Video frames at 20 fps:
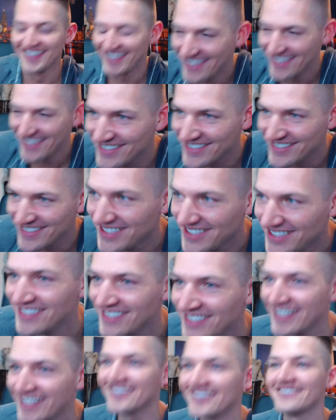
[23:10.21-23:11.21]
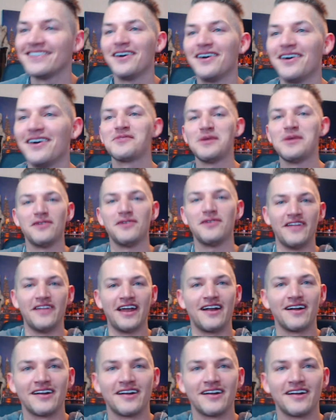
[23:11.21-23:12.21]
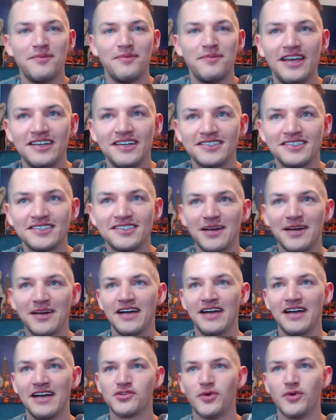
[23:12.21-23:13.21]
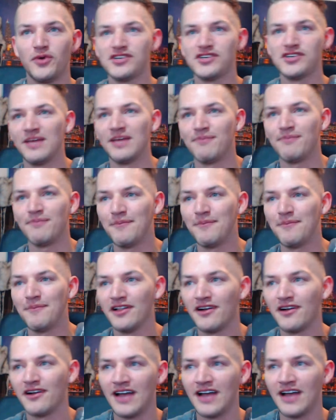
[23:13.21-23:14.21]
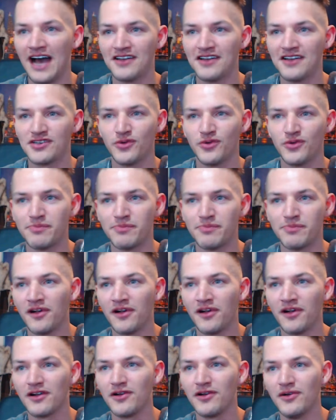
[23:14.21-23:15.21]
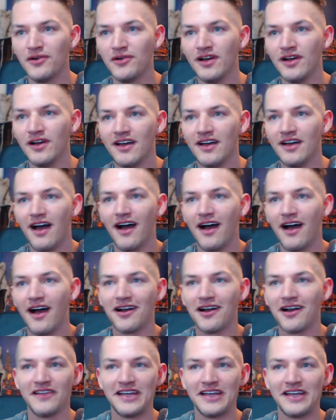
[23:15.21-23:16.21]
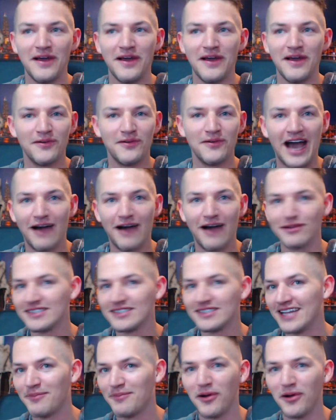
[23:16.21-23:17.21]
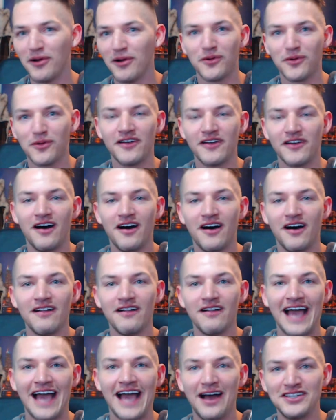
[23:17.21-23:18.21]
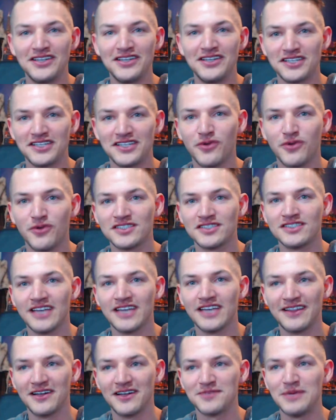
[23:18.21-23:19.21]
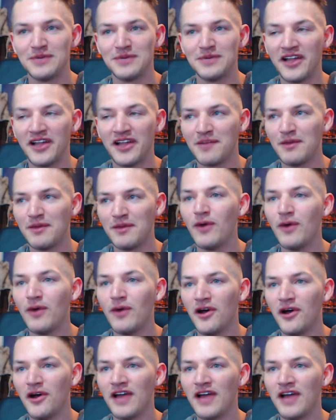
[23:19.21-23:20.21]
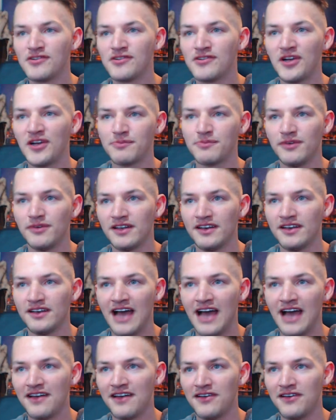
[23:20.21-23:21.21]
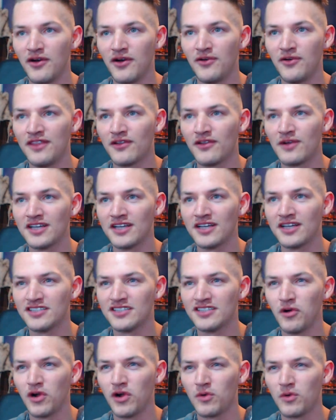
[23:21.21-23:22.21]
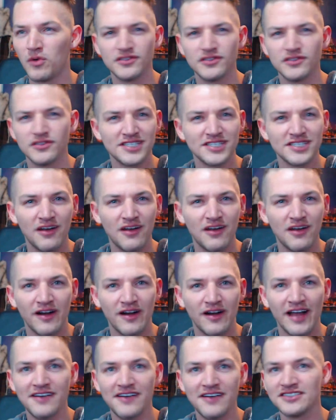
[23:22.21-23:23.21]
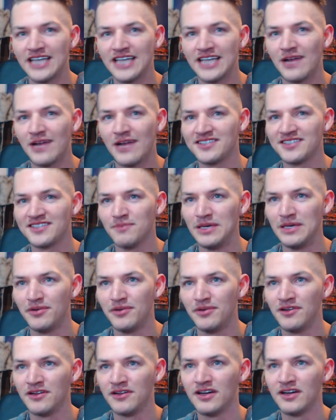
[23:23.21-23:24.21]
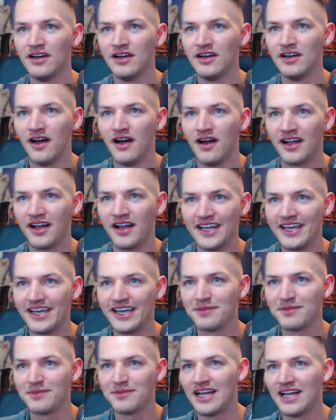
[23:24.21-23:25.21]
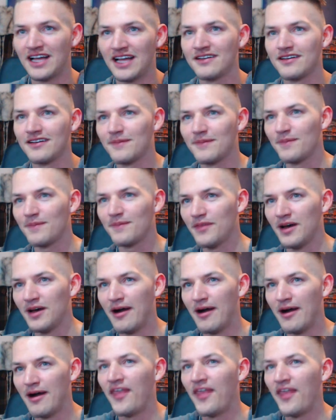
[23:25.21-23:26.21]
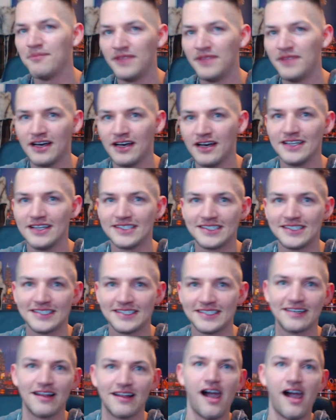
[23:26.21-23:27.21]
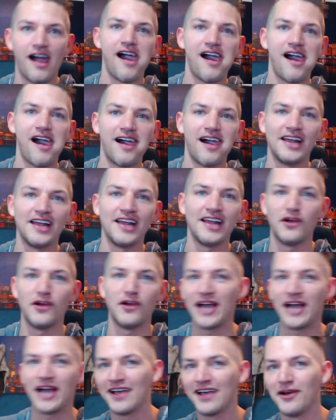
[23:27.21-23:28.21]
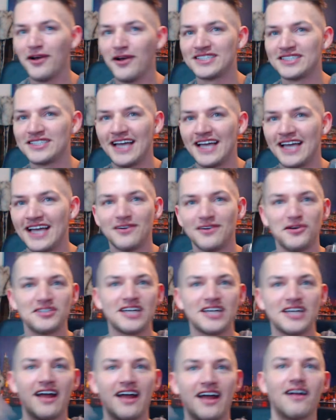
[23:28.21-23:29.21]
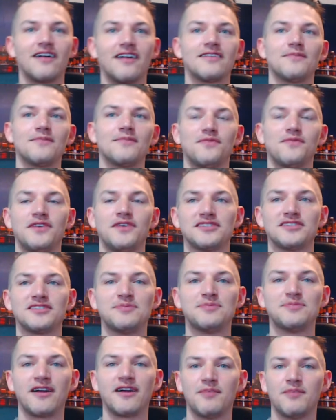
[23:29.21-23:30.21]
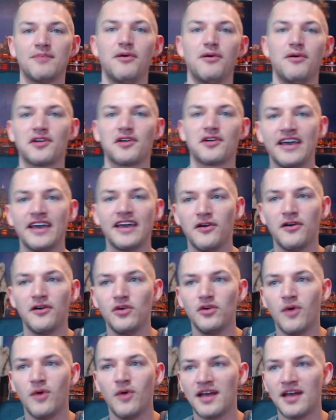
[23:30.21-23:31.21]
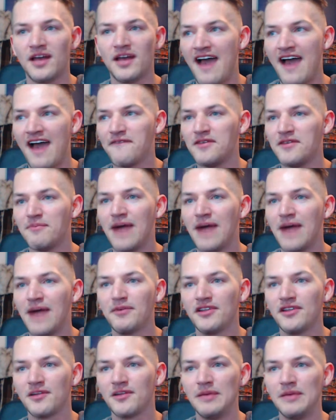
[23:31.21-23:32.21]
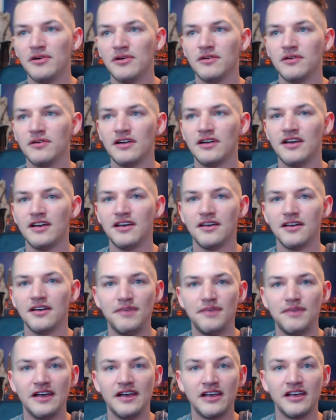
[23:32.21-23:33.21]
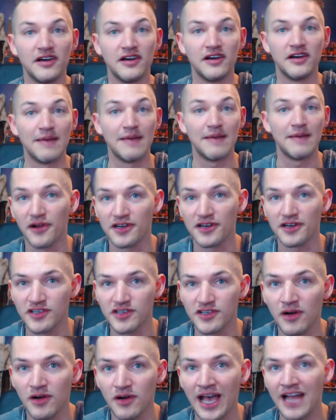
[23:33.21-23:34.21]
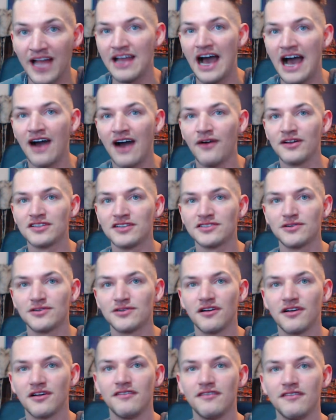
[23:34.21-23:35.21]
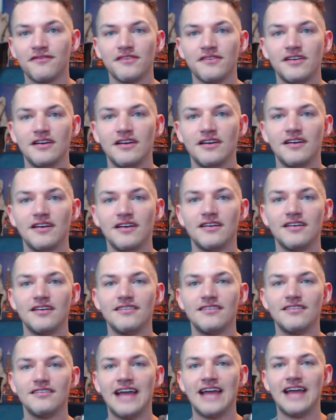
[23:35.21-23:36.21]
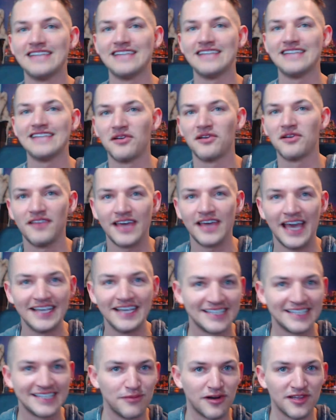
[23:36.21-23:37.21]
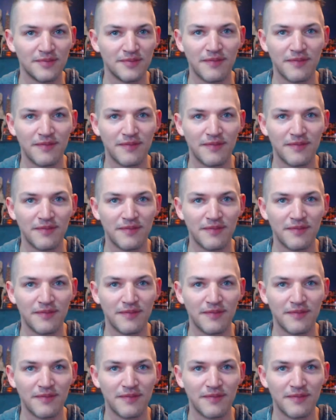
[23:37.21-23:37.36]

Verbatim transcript: GGG. So there are people that are going to be streaming on Twitch who get popular on Twitch poker who aren't really known outside the poker world at all, like just Twitch. Like, there's people that are going to be well known on Twitch but not known in the rest of the poker world. So it's kind of weird. I understand why some people are going to get upset about that, because, you know, it kind of goes against the whole entire, you know, spirit of poker. Like, oh, you want to have the popular people be good at poker too. And now it's sort of, that's not really the case anymore.